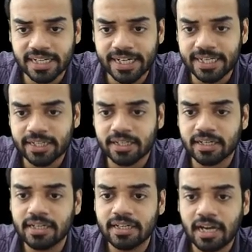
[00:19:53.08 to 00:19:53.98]

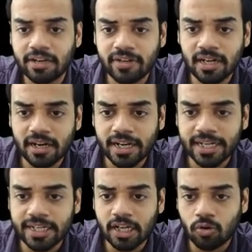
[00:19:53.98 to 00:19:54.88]
enter? I will
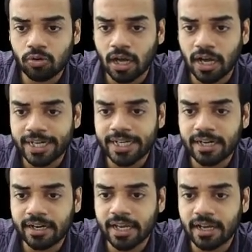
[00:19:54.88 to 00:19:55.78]
write down
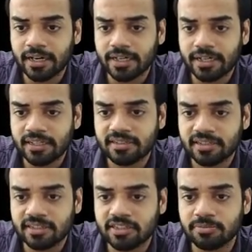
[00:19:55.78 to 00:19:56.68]
hydric
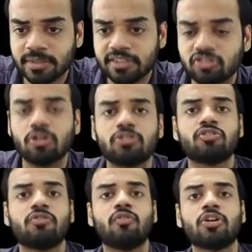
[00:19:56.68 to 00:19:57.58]
conditions, means lots
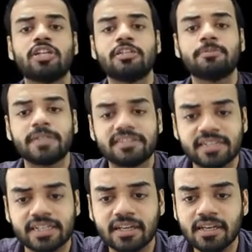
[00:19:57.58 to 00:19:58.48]
of water is
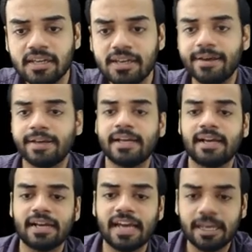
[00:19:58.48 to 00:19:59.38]
present. And
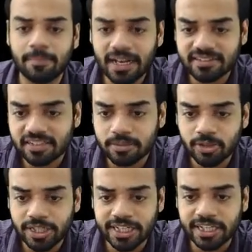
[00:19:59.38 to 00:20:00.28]
climax
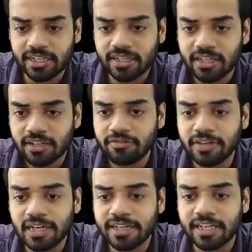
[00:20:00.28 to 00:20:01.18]
community
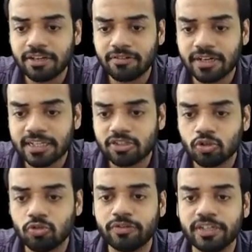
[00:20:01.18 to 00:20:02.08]
will give rise
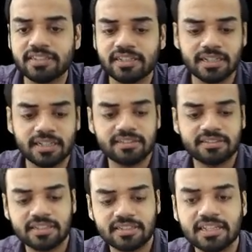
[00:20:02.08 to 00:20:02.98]
to which conditions?